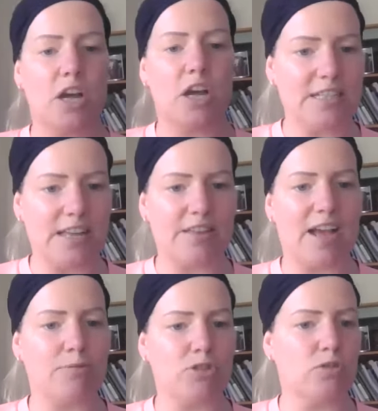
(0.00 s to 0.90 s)
Started to take the
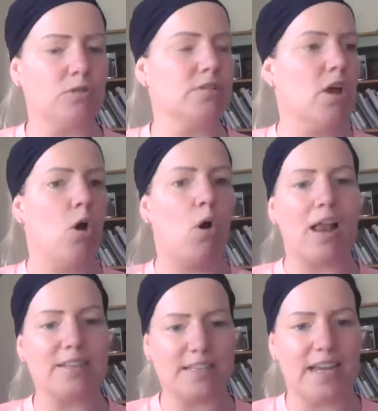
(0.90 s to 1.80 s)
capsules.
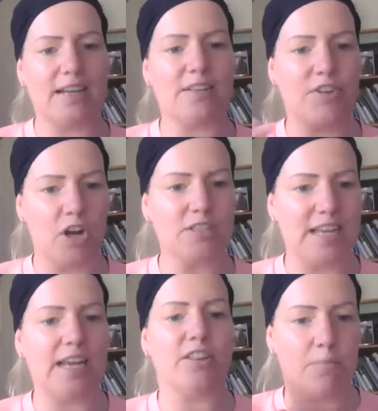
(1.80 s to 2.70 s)
All I'll say is, if you're not
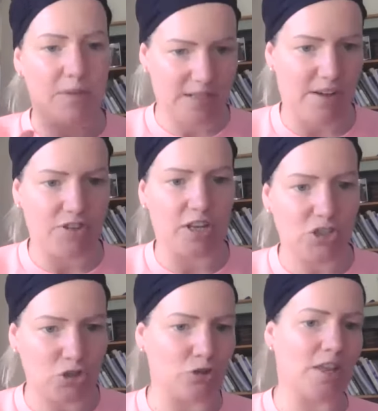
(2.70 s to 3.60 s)
taking them, you definitely
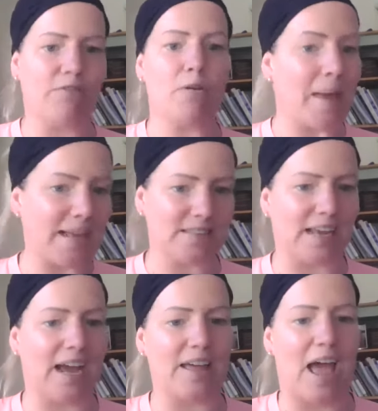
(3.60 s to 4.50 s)
should. They're
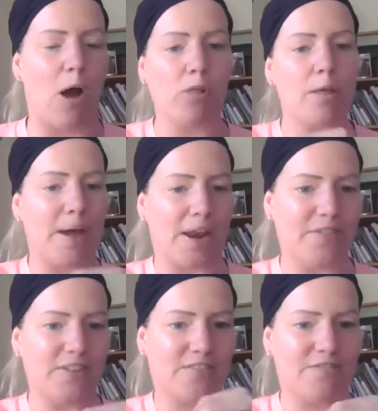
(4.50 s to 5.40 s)
amazing. All the
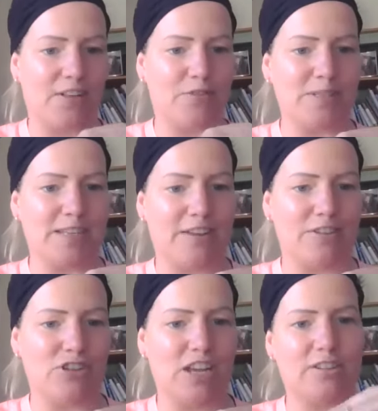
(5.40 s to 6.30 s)
benefits I felt from taking
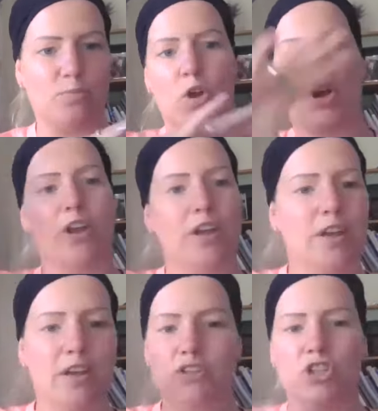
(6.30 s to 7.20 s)
the shakes were
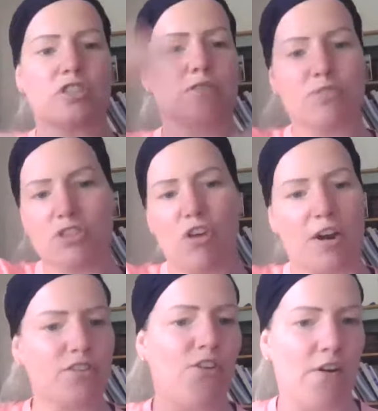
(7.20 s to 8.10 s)
just
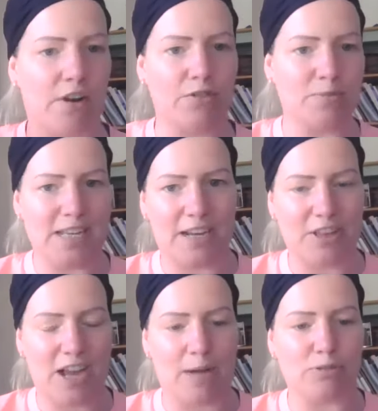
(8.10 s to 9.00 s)
stratospheric from taking
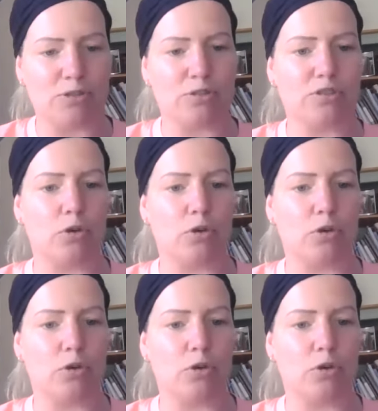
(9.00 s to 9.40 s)
the capsules.